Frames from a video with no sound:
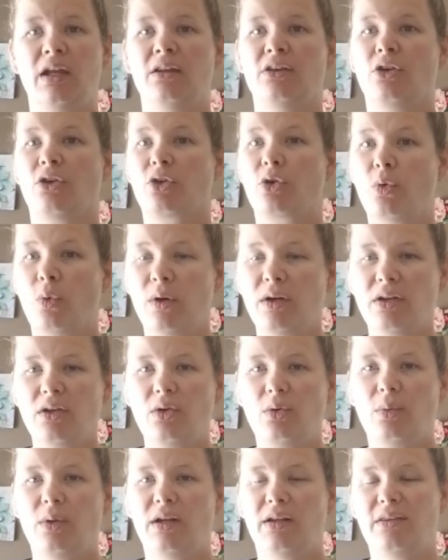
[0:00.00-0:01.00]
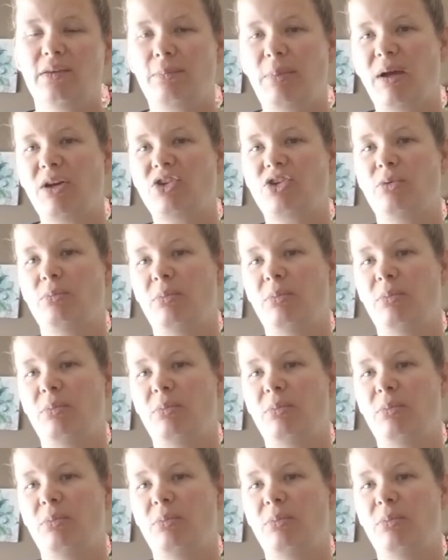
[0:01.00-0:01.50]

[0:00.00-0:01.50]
You're going to do an inspection